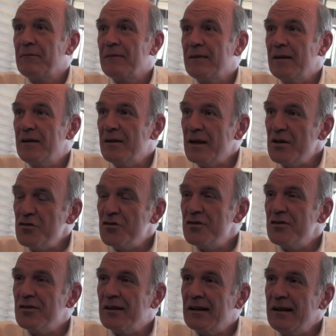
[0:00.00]
The intention
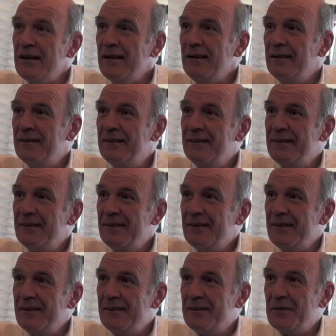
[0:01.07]
is clear.
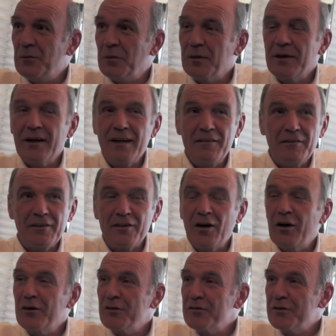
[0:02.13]
They want to have us
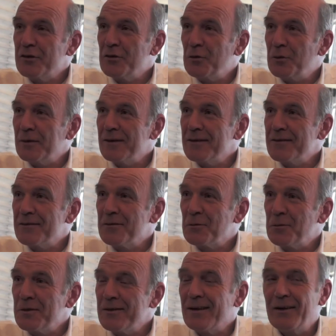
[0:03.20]
out of the corners
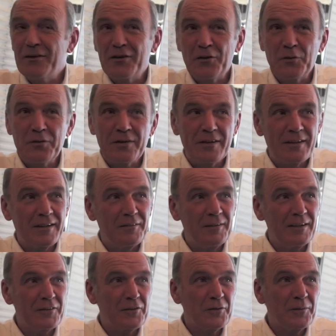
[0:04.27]
without using the
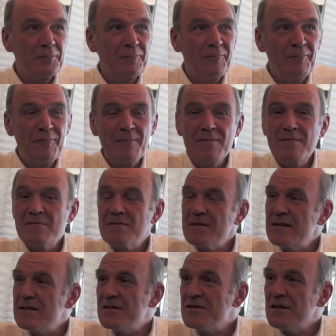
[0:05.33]
Quattro
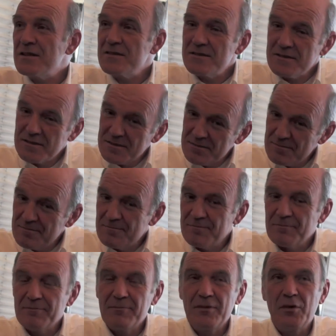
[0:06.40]
and just
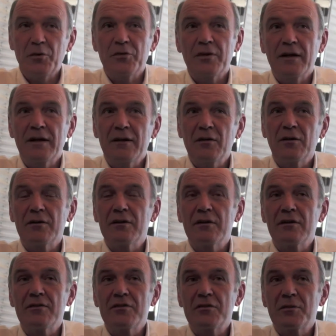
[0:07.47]
using it on
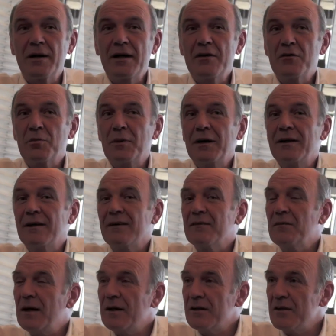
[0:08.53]
the straights where the
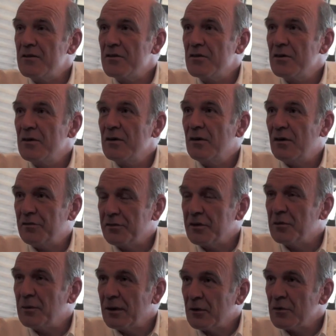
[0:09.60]
advantage of the
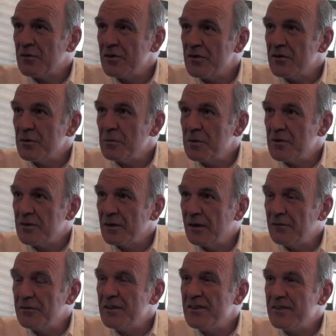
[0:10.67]
Quattro system
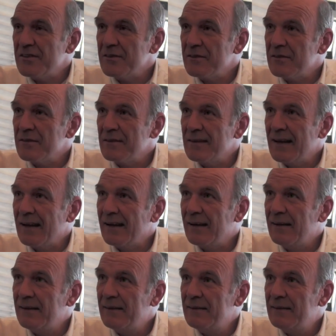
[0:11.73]
itself isn't there